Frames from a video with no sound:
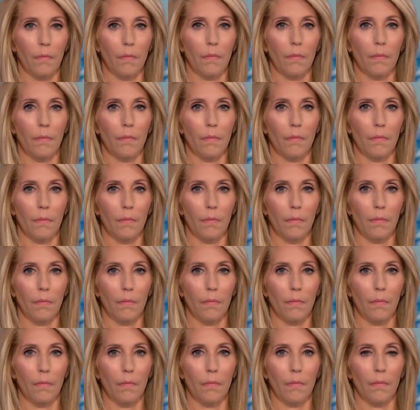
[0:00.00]

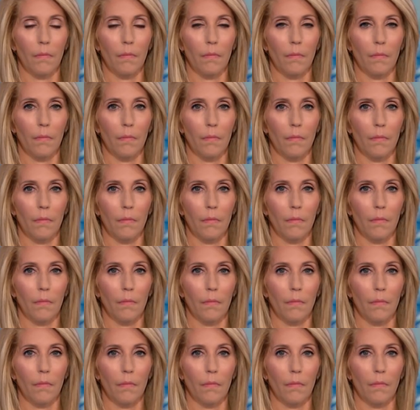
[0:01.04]

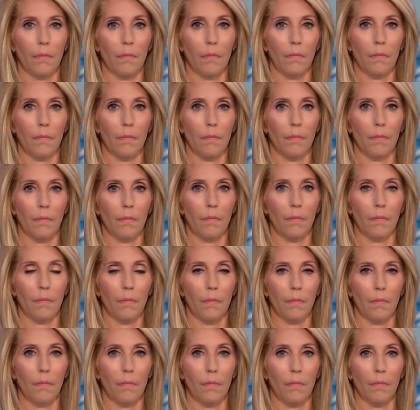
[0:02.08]

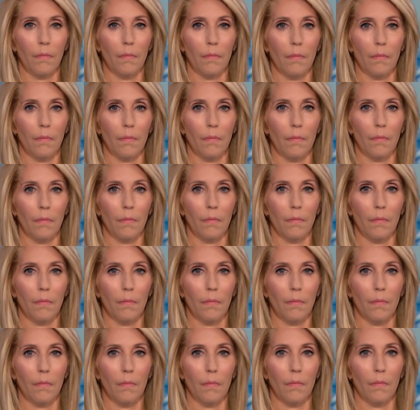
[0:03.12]

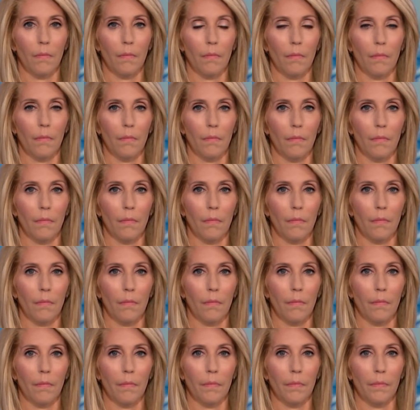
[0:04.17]

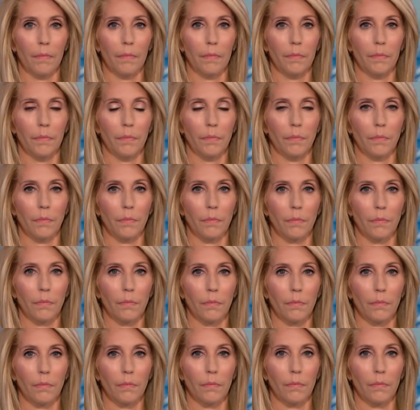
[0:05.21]
The person shown says nothing.